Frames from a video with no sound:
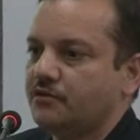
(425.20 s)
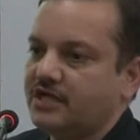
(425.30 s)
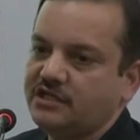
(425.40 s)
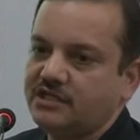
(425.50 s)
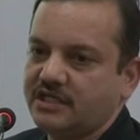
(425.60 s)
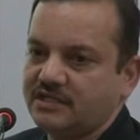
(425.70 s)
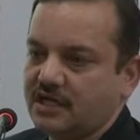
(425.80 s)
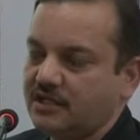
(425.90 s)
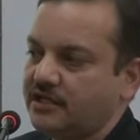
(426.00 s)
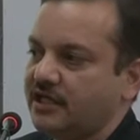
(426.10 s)
a potential is
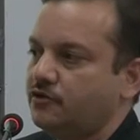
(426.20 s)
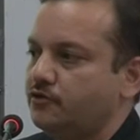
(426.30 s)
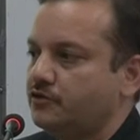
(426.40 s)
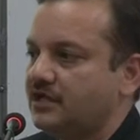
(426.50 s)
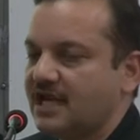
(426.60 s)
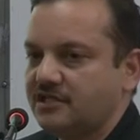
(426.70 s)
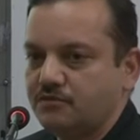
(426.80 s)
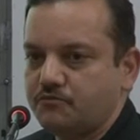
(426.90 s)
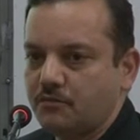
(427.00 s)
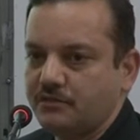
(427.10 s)
another thing, to utilize
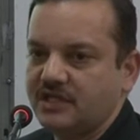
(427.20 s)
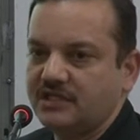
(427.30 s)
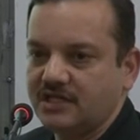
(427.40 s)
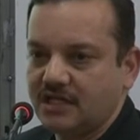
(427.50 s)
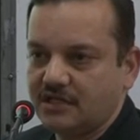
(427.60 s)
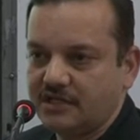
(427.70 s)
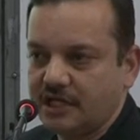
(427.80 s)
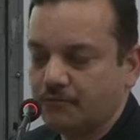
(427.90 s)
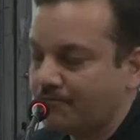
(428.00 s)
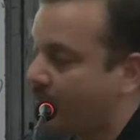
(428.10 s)
it properly is another
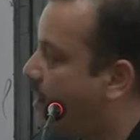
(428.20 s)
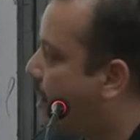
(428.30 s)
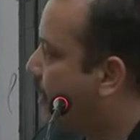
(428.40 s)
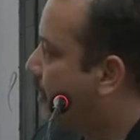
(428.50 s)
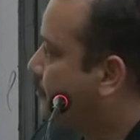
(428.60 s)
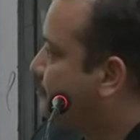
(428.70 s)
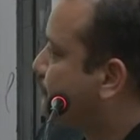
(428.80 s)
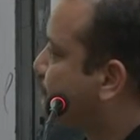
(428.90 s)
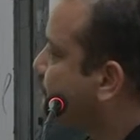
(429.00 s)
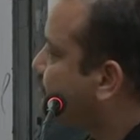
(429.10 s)
thing. Why
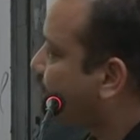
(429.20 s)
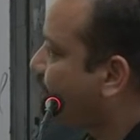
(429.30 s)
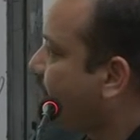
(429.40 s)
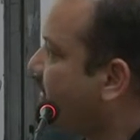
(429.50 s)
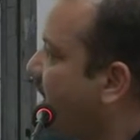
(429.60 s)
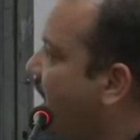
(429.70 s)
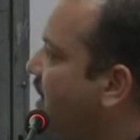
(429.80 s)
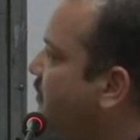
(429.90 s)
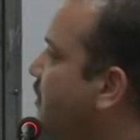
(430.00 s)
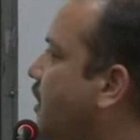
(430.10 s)

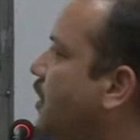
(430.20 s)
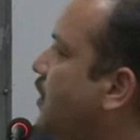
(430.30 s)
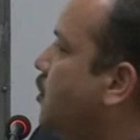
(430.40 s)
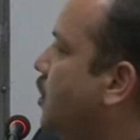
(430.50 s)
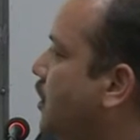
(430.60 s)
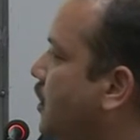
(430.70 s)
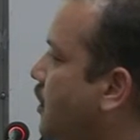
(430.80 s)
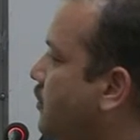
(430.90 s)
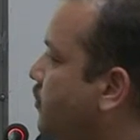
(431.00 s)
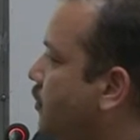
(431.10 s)

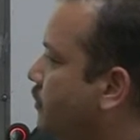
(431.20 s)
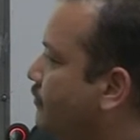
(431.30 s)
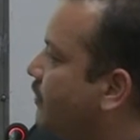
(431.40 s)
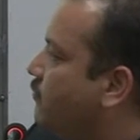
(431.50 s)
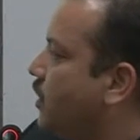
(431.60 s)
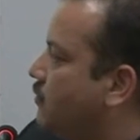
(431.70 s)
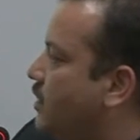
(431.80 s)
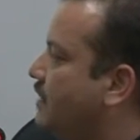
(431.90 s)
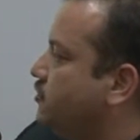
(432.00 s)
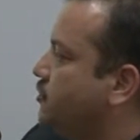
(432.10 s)

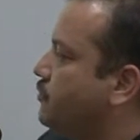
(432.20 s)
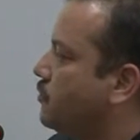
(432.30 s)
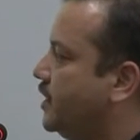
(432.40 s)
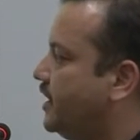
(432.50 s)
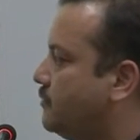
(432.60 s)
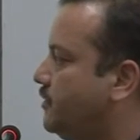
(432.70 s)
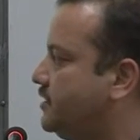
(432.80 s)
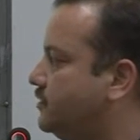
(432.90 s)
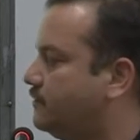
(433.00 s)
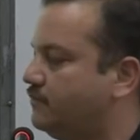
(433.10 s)
was the pro rata
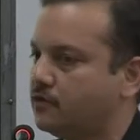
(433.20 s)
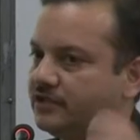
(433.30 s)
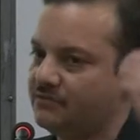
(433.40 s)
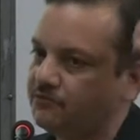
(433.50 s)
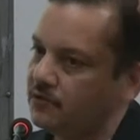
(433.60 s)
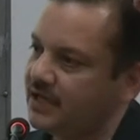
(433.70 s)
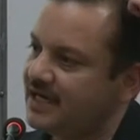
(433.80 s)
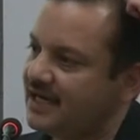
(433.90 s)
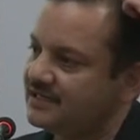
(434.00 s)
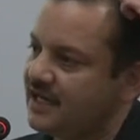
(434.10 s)
basis of load shed? Pro
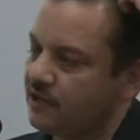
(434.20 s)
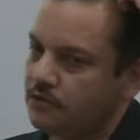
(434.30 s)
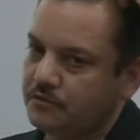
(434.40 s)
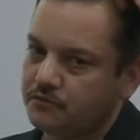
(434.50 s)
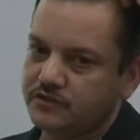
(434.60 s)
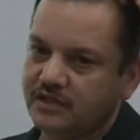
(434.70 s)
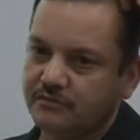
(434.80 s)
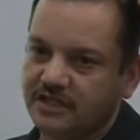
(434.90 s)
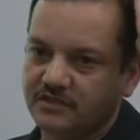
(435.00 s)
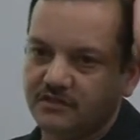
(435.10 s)
rata is like proportional
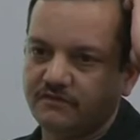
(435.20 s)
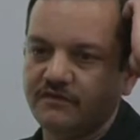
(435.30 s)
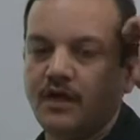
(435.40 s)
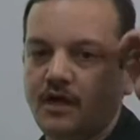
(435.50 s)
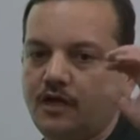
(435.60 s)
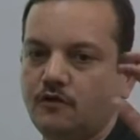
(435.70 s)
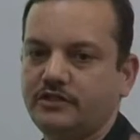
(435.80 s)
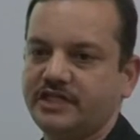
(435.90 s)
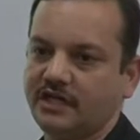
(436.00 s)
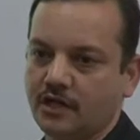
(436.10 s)
basis of
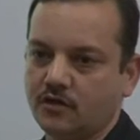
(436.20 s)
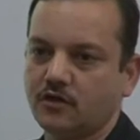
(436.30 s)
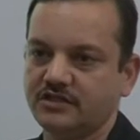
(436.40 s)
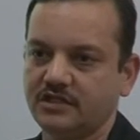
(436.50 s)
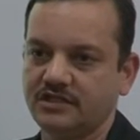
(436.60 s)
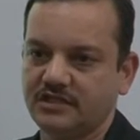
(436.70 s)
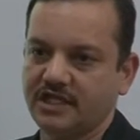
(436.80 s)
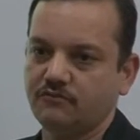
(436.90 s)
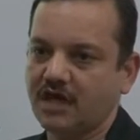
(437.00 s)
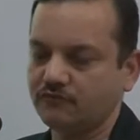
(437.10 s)
load shedding across the
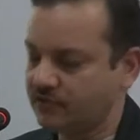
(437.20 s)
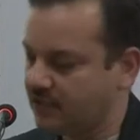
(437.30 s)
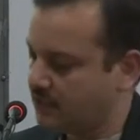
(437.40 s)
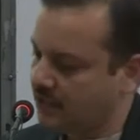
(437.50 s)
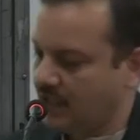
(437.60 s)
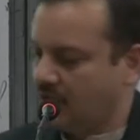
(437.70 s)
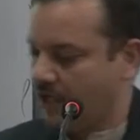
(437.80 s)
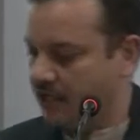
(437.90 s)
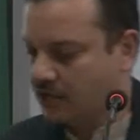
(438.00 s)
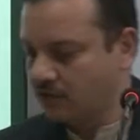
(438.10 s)
state. Why was it
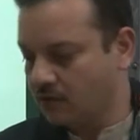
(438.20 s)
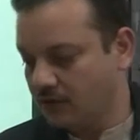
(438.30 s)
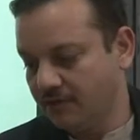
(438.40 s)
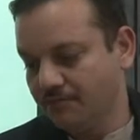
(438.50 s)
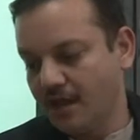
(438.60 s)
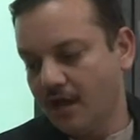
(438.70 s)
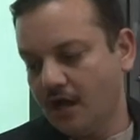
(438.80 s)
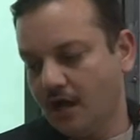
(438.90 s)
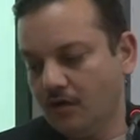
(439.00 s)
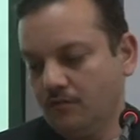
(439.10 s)
ignored?
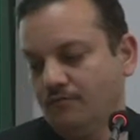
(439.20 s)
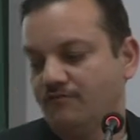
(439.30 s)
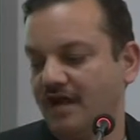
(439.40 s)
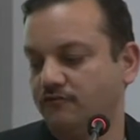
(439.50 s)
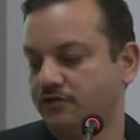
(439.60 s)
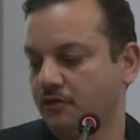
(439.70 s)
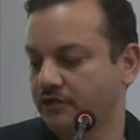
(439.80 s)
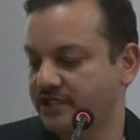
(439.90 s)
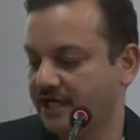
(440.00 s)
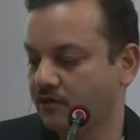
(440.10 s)
Why was
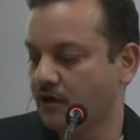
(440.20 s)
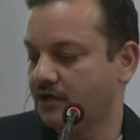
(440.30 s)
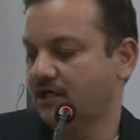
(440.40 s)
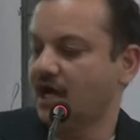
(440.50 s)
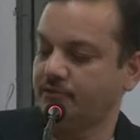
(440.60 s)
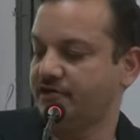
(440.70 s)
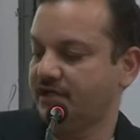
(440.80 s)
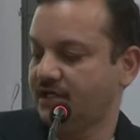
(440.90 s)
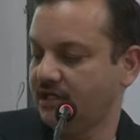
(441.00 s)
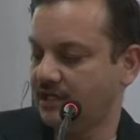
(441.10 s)
load shedding ordered
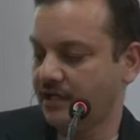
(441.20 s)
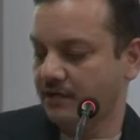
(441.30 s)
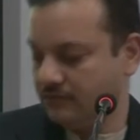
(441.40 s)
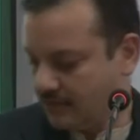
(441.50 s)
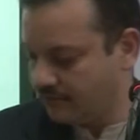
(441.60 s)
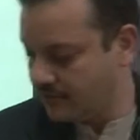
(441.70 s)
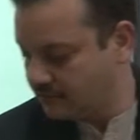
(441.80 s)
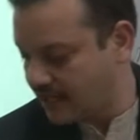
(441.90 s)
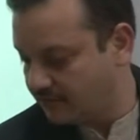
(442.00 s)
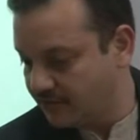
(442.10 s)
arbitrarily?
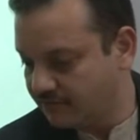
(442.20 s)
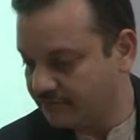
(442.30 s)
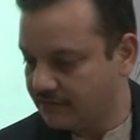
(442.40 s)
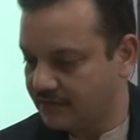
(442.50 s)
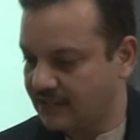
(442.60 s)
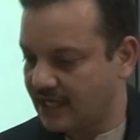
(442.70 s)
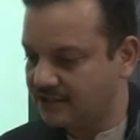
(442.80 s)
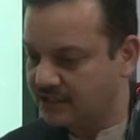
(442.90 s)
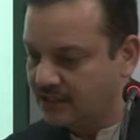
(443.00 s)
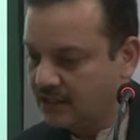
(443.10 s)
That we have
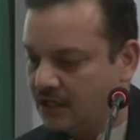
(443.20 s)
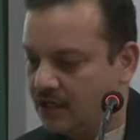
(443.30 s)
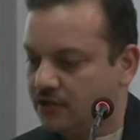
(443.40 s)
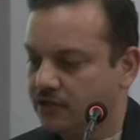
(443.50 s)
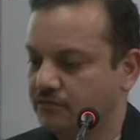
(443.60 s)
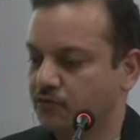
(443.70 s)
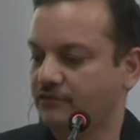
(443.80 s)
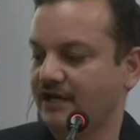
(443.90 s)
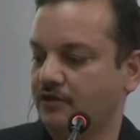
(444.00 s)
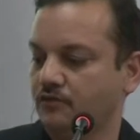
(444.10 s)
discussed. The
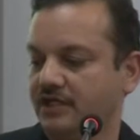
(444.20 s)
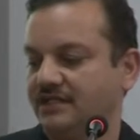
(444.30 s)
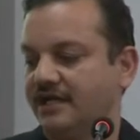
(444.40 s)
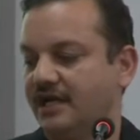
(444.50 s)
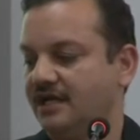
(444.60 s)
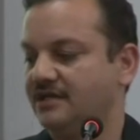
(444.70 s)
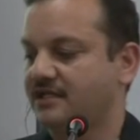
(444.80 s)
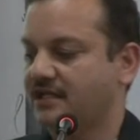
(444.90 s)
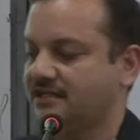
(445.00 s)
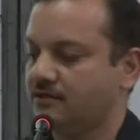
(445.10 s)
report, while noting the
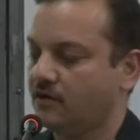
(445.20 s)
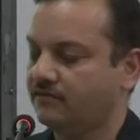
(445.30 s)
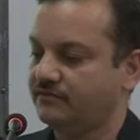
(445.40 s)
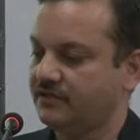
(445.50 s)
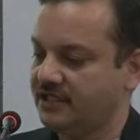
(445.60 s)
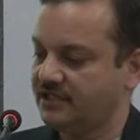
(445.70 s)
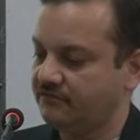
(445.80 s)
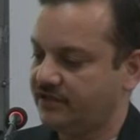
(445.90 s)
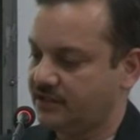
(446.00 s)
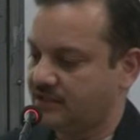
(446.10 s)
carelessness of these
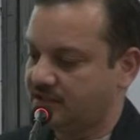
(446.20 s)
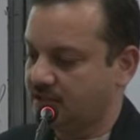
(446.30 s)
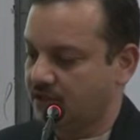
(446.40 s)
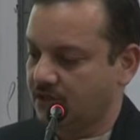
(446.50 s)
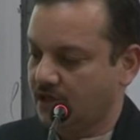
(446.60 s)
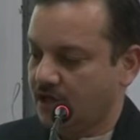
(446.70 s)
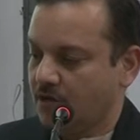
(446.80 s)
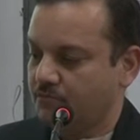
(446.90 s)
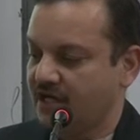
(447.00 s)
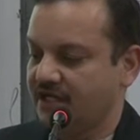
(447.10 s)
divisions,
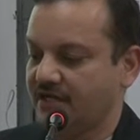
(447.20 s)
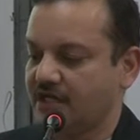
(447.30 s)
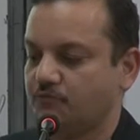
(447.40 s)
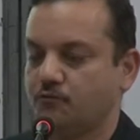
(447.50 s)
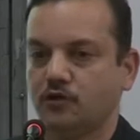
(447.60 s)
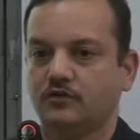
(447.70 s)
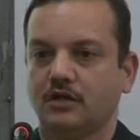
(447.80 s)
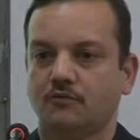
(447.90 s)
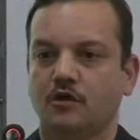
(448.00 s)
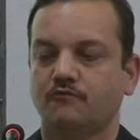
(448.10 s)
maintained that
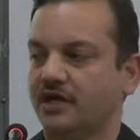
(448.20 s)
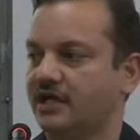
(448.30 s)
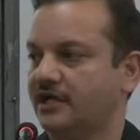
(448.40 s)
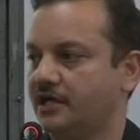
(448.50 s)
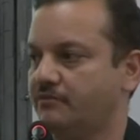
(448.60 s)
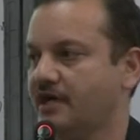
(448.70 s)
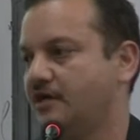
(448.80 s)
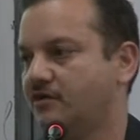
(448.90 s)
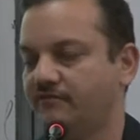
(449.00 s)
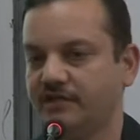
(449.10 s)
both were working
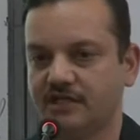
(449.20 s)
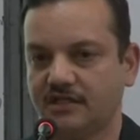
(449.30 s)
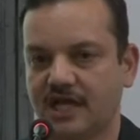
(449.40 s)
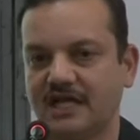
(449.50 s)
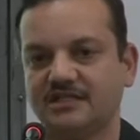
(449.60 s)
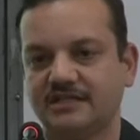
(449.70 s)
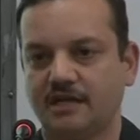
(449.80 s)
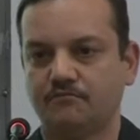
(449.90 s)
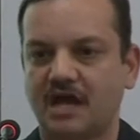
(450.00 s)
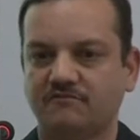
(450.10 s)
independent of each other. I just
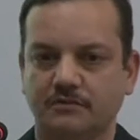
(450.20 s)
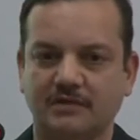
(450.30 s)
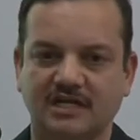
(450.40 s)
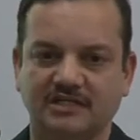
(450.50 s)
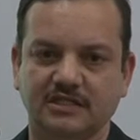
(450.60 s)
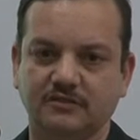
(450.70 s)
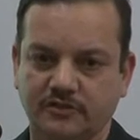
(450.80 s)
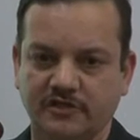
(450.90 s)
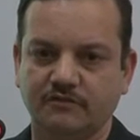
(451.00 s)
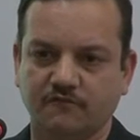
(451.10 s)
came back from Larji
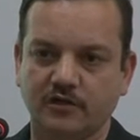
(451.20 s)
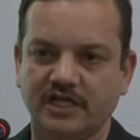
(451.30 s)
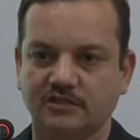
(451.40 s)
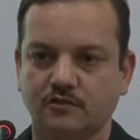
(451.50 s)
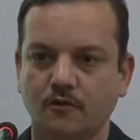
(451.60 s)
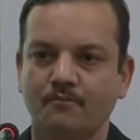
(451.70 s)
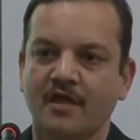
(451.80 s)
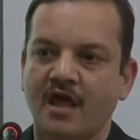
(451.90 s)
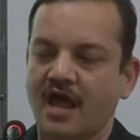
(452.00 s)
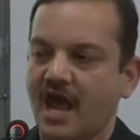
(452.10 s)
3-4 days ago,
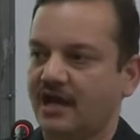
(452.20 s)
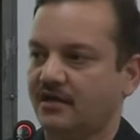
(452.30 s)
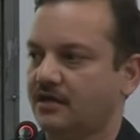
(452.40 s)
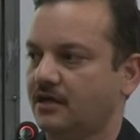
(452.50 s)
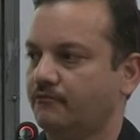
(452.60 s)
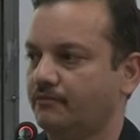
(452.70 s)
and